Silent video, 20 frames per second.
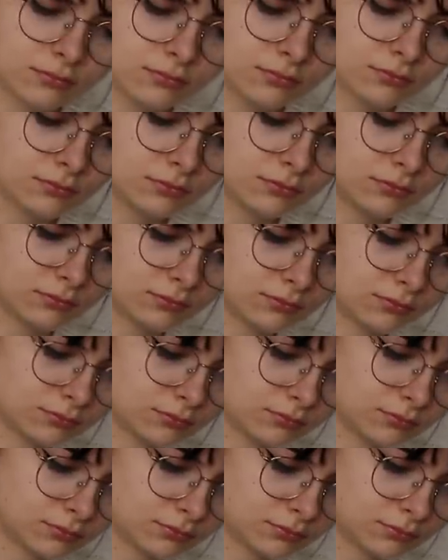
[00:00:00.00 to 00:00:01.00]

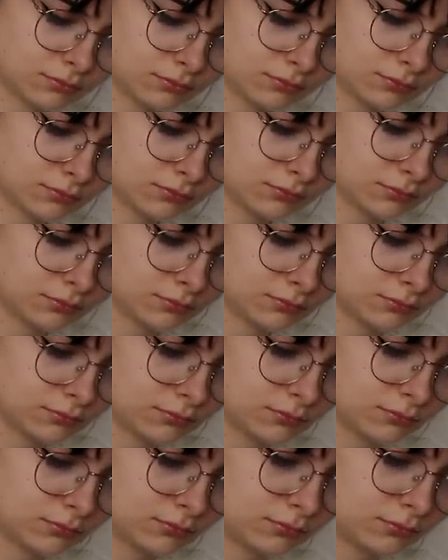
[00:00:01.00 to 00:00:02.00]

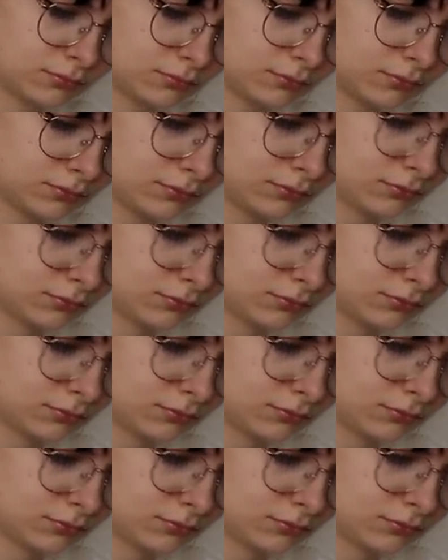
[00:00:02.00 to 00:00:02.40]
[no speech]